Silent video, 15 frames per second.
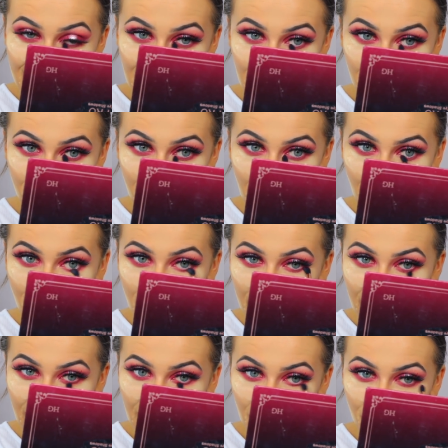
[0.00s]
Little
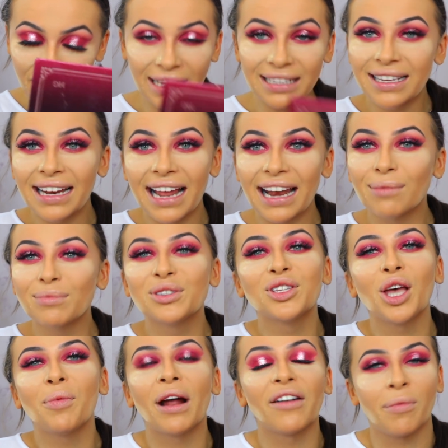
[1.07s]
bubby. But he did it, and I'm
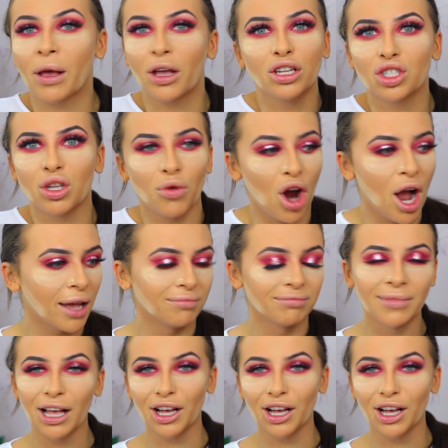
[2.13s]
so proud of him. I couldn't stop crying.